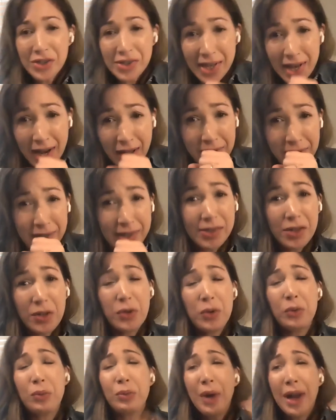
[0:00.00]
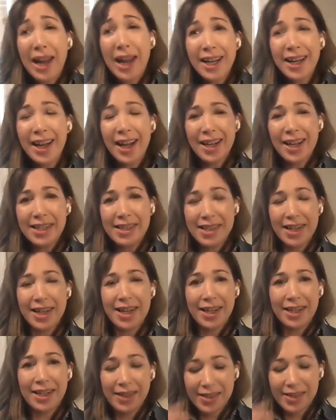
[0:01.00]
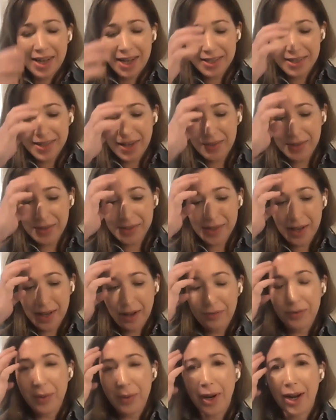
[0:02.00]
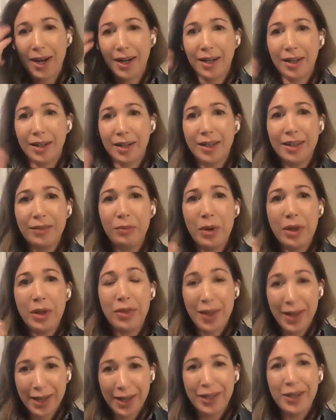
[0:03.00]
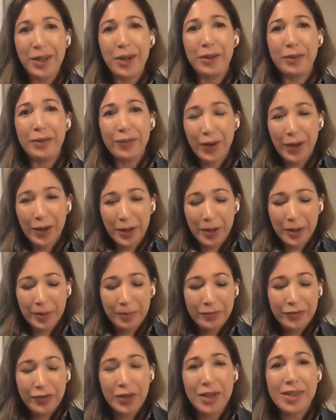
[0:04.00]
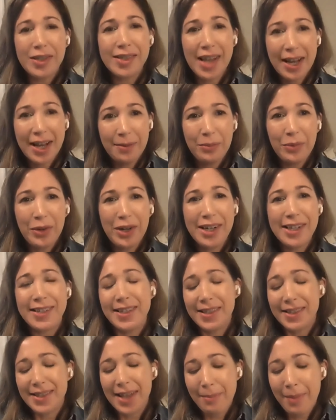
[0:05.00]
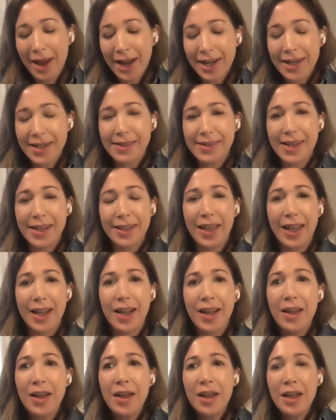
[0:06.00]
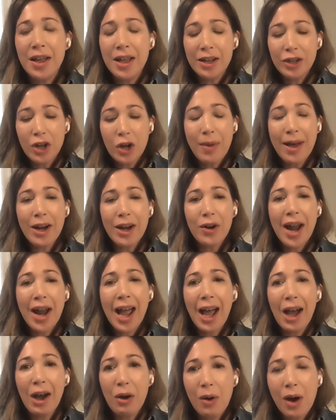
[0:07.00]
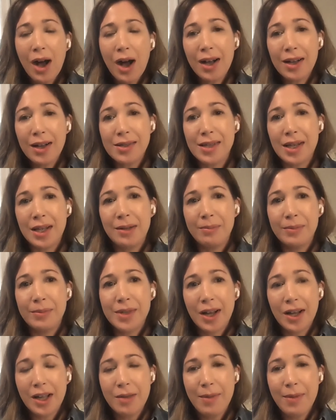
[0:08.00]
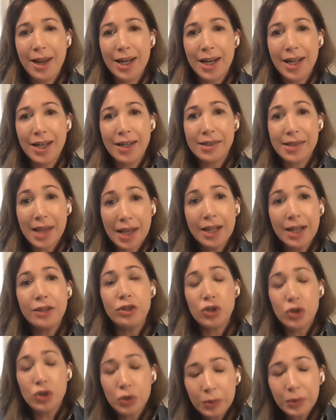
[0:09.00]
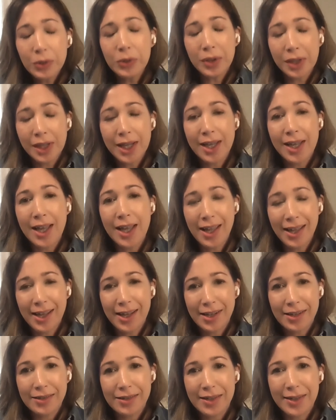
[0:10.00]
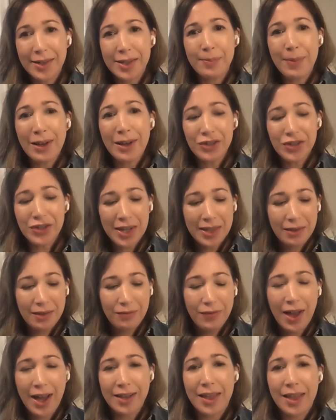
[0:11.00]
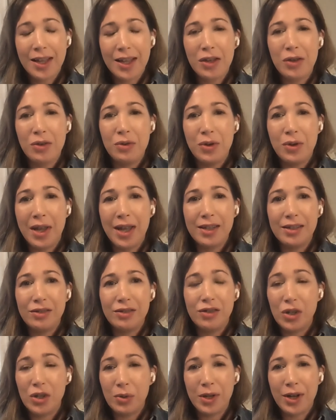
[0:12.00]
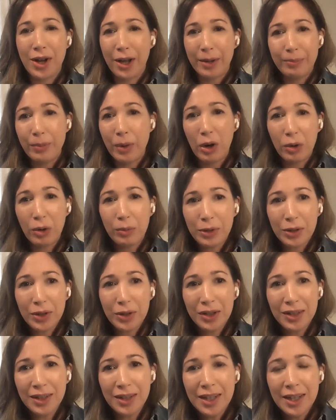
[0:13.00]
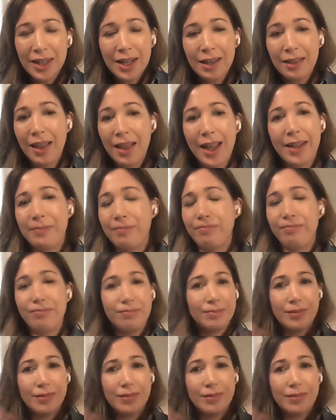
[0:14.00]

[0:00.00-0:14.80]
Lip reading: just say I think it's a great idea to test out the software within your firm for the same reasons that Maddy said. Like, no matter how awesome Documate is, and it truly is, especially the fact that you can do it on mobile, like,